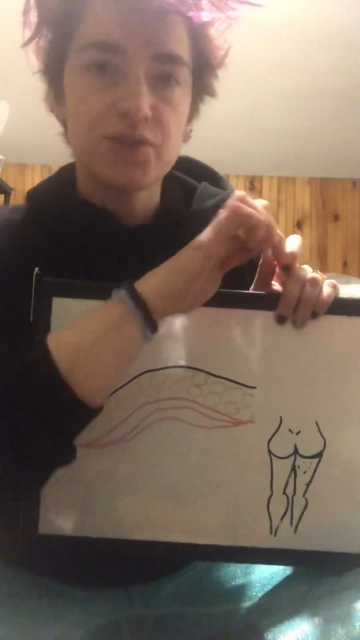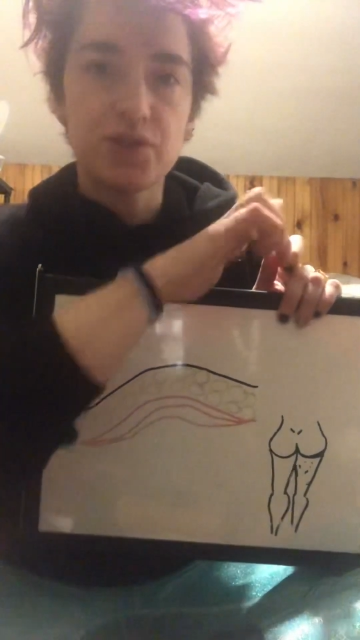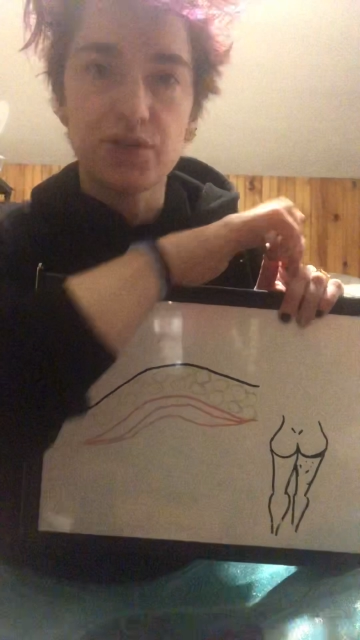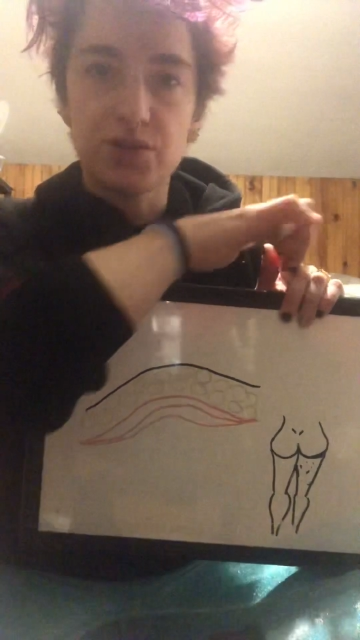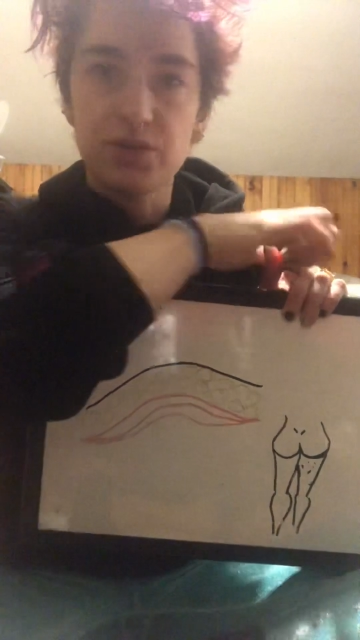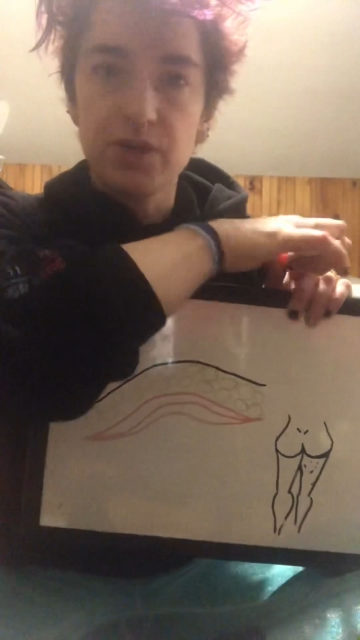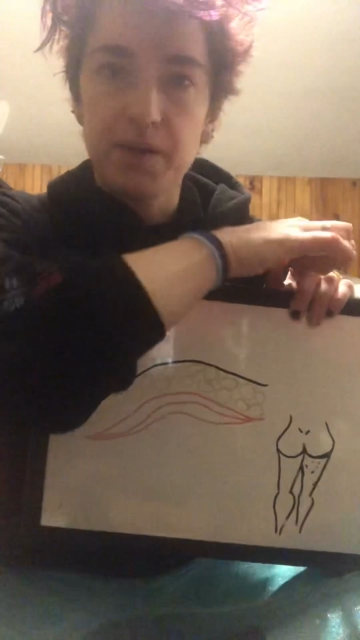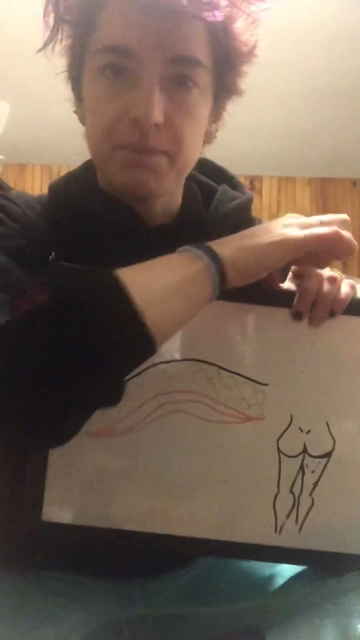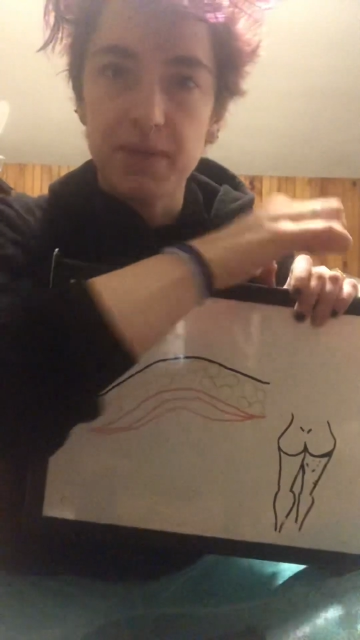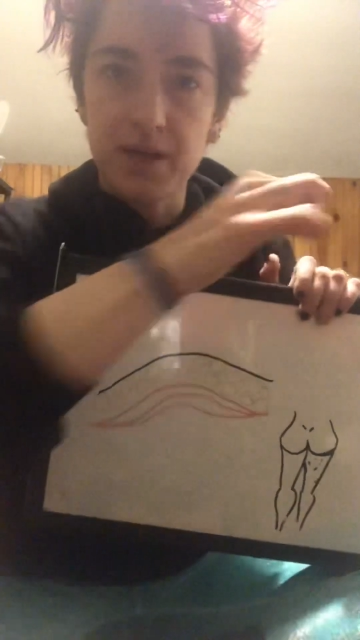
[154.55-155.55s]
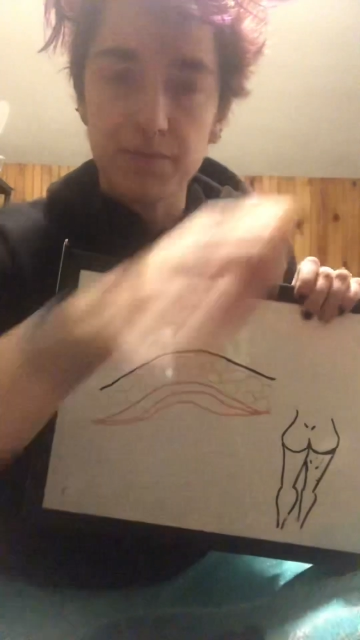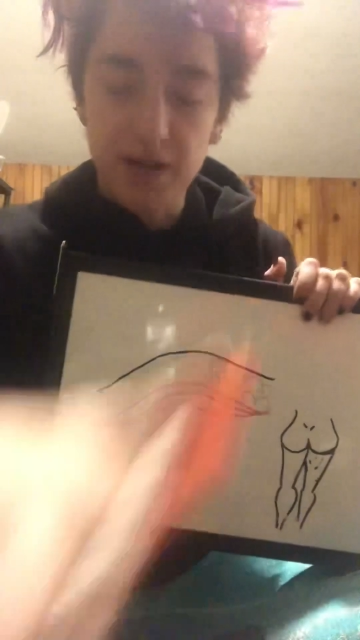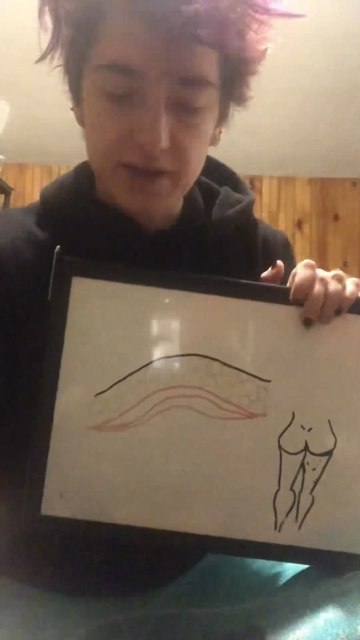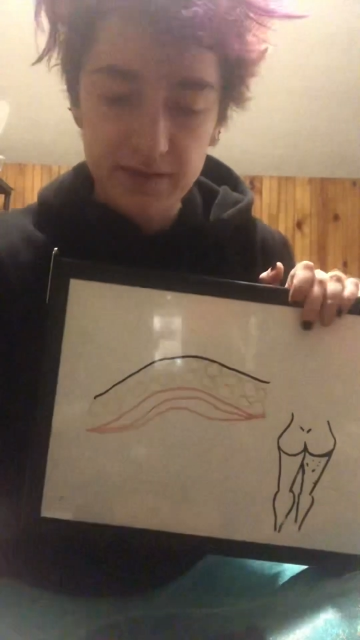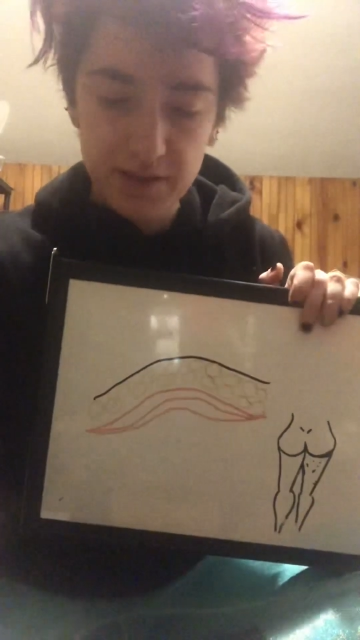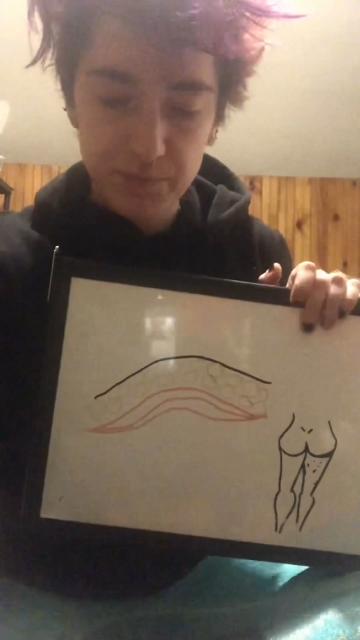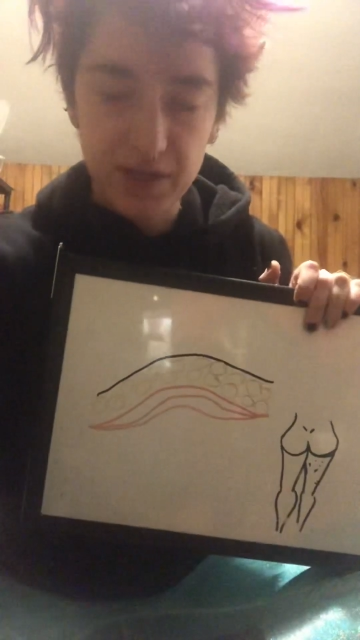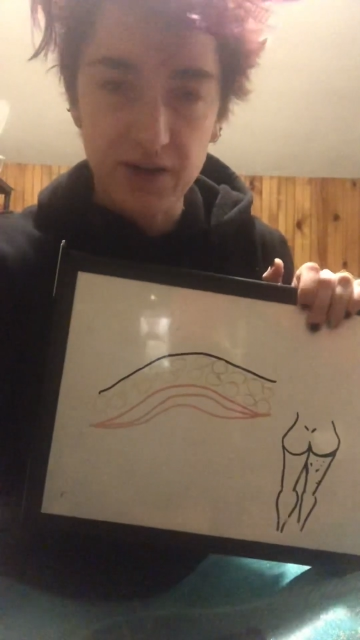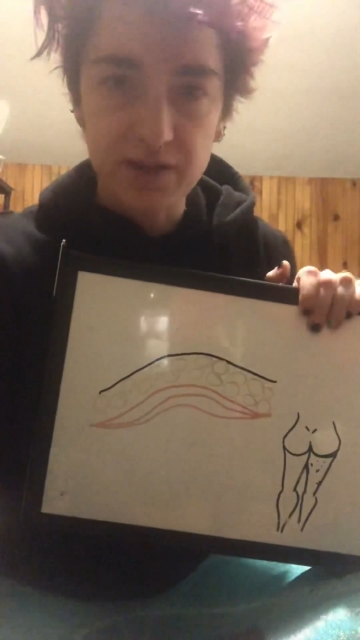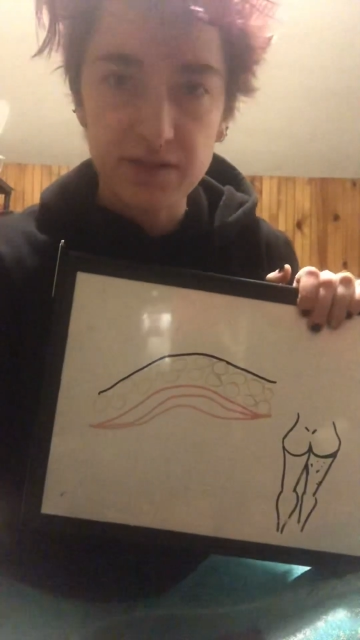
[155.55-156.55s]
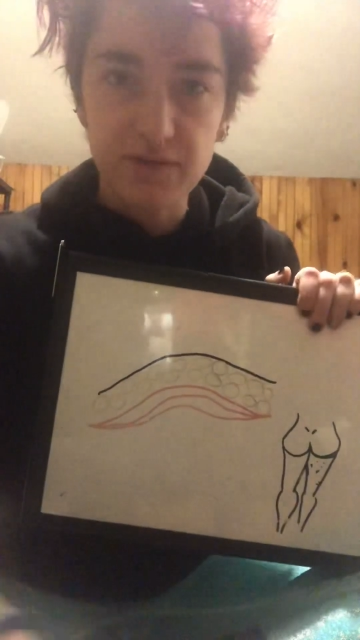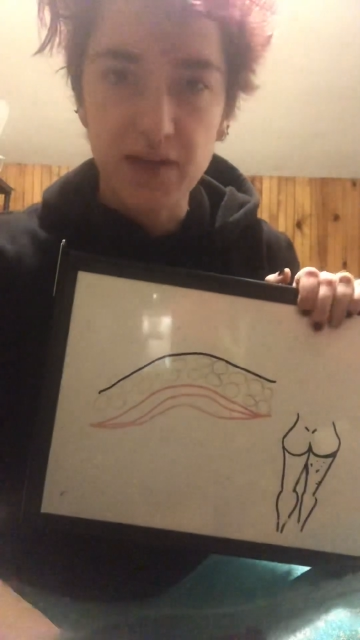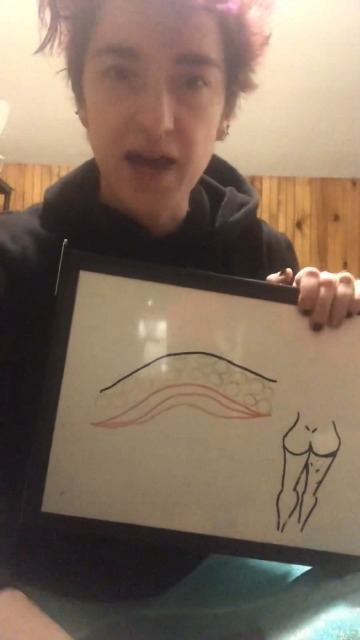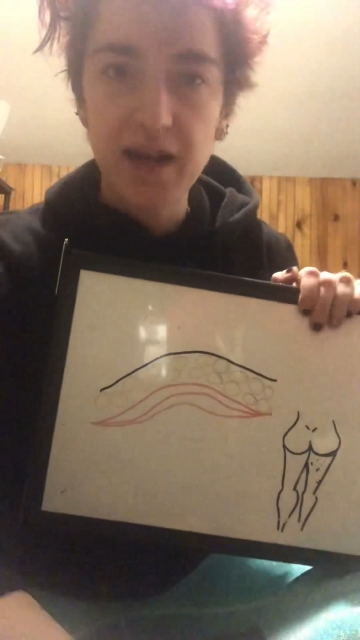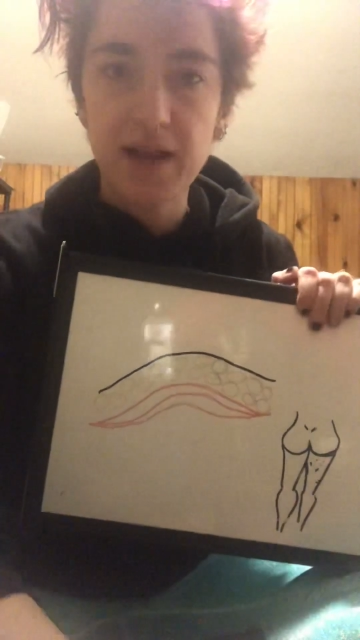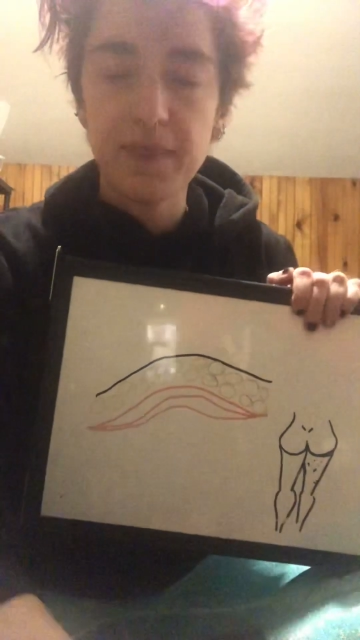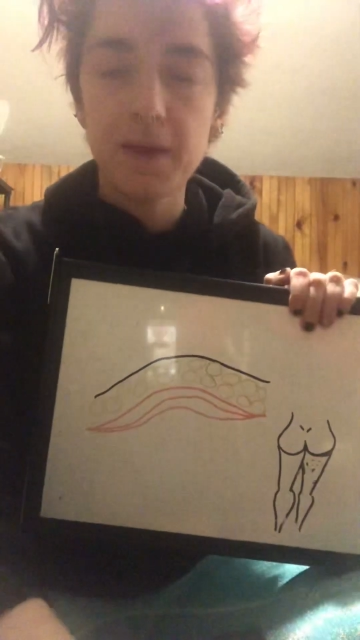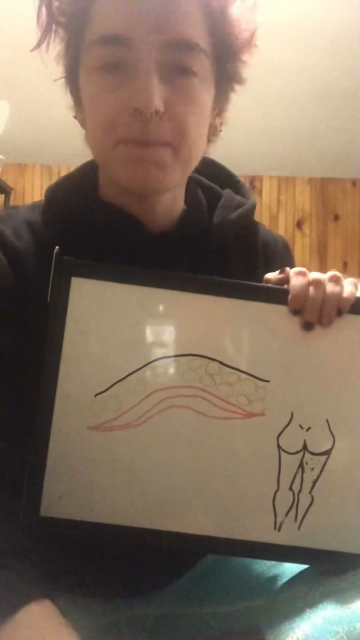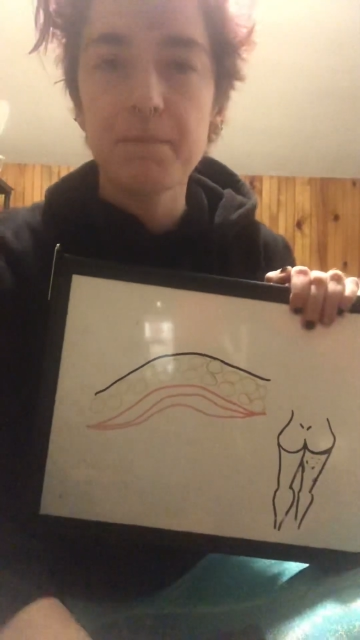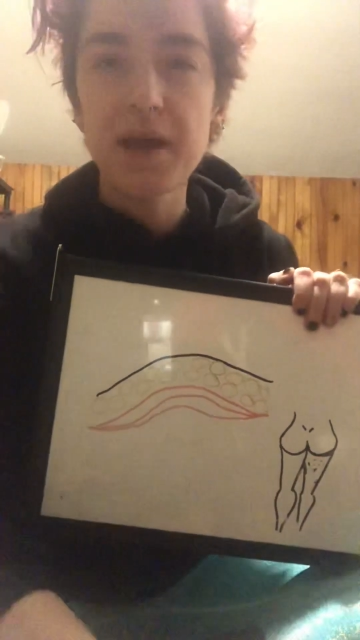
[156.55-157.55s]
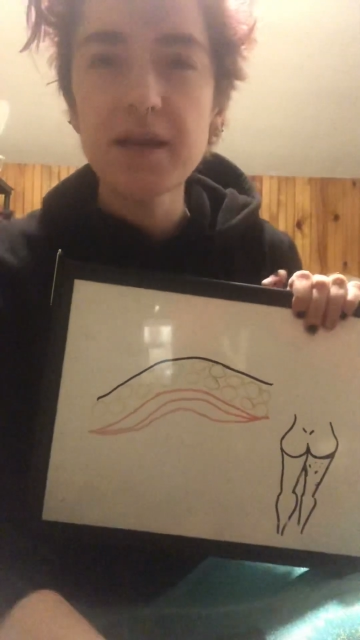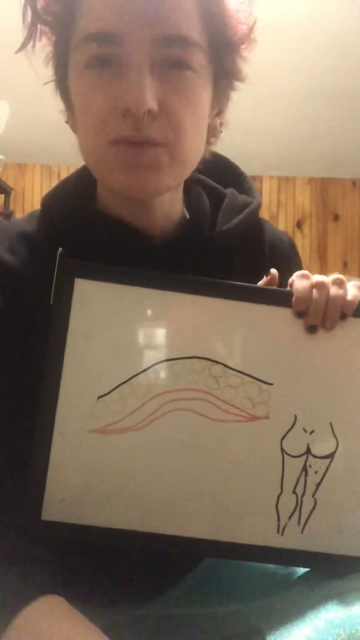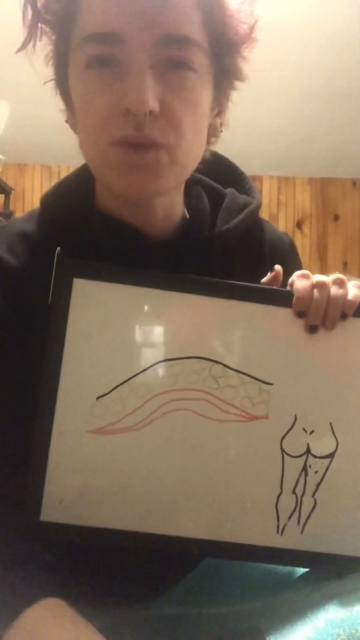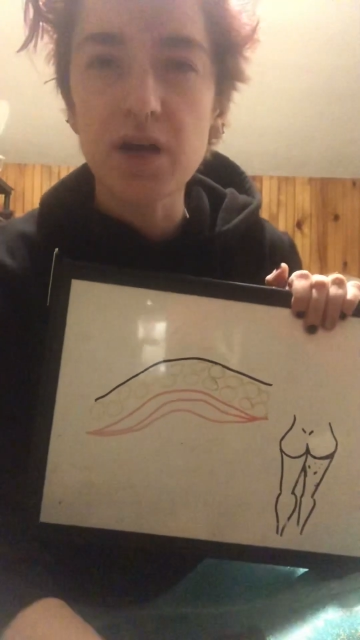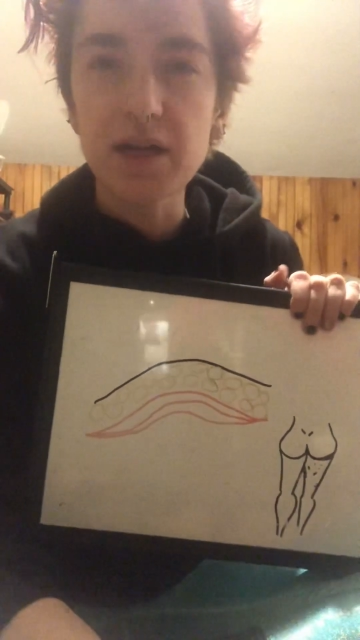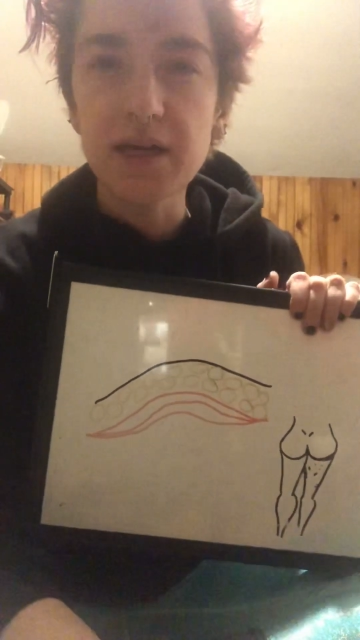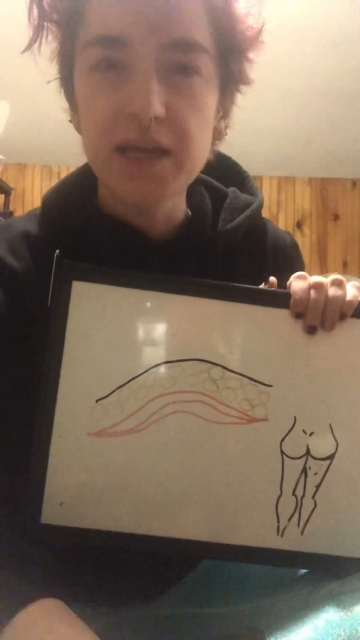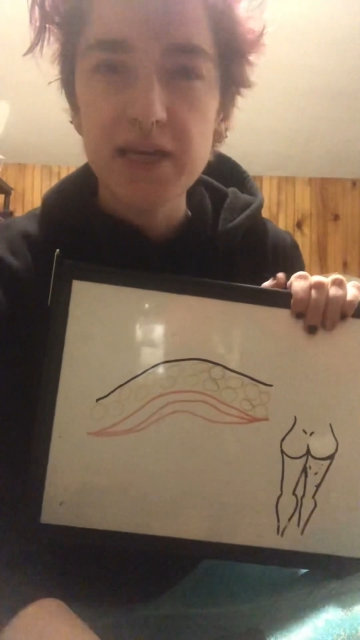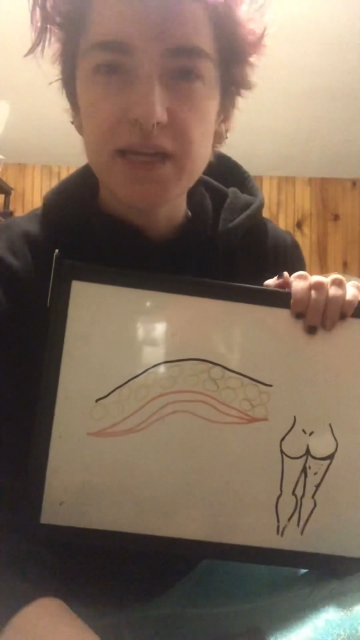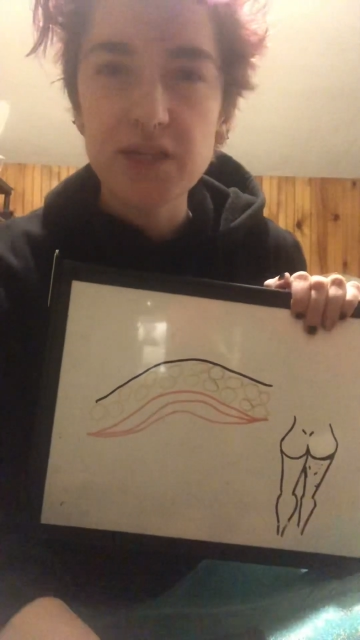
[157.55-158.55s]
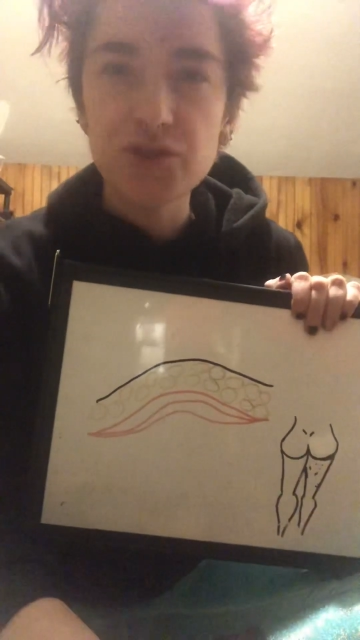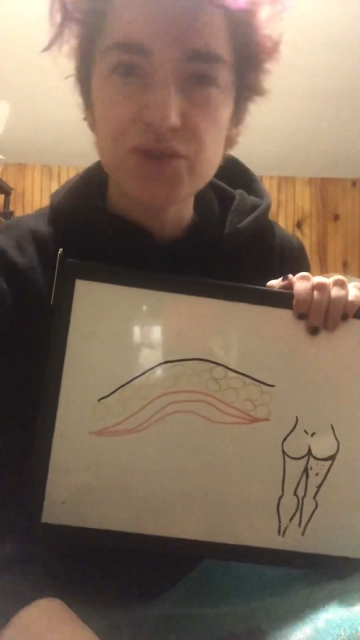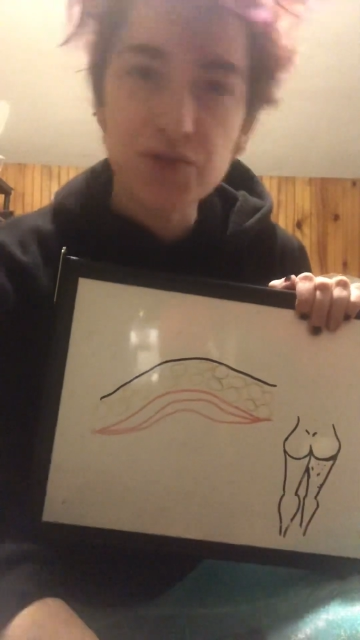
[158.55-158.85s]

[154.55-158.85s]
to minimize the appearance of that, and the main one is just